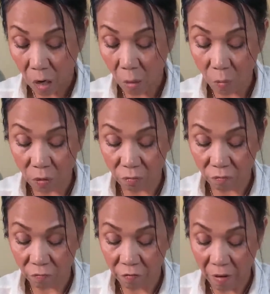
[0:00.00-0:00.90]
almost
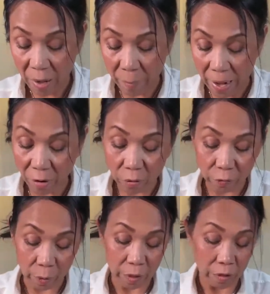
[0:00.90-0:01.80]
5 pounds
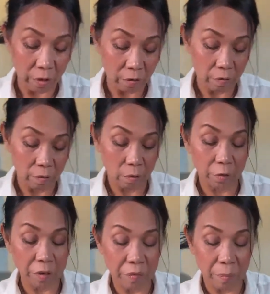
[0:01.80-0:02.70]
worth, or even